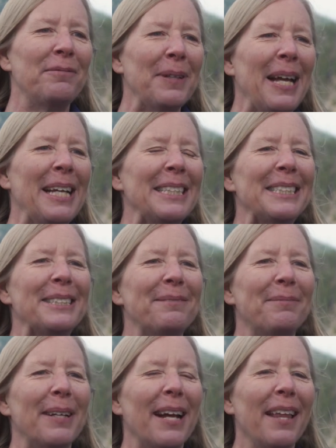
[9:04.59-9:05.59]

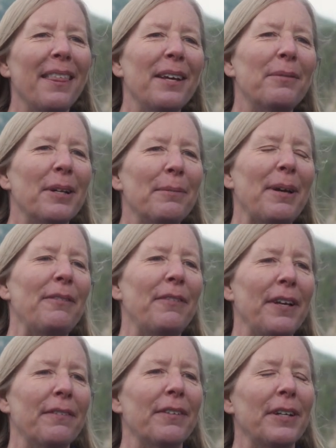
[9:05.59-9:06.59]
plants, but I think one of my
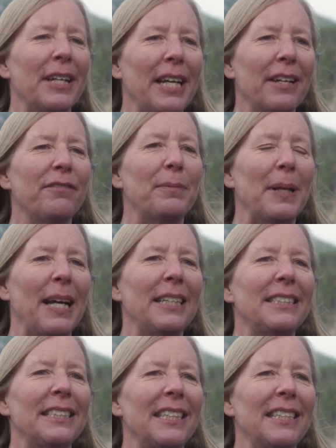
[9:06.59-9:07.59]
favorite native
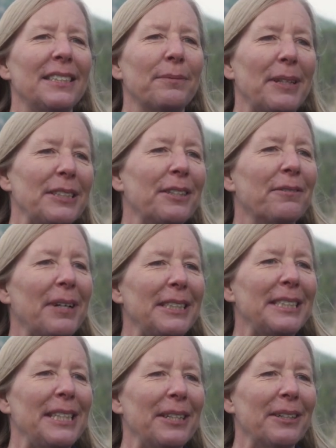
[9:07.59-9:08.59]
plants is Western
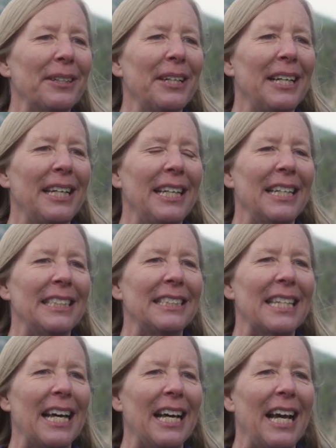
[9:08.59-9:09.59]
Red Cedar.
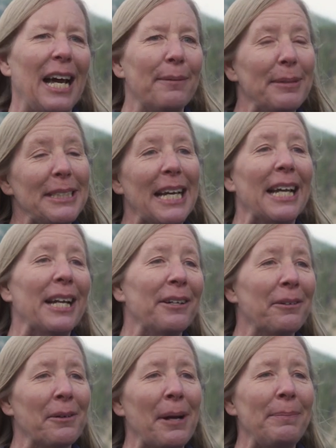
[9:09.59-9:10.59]
It's the habitat I
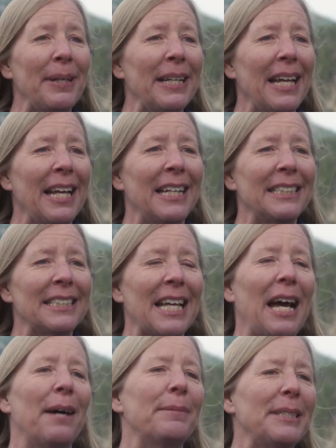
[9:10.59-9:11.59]
grew up in, and it's
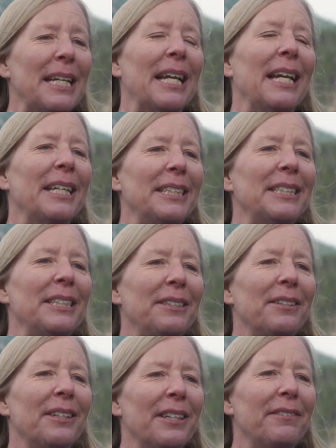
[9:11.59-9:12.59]
the habitat I
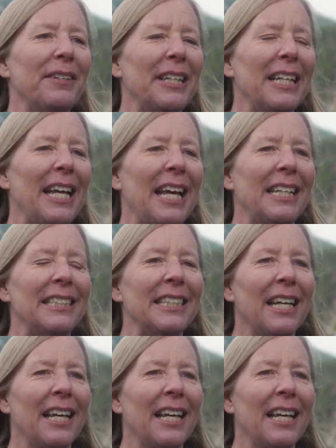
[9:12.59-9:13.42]
continue to live in. And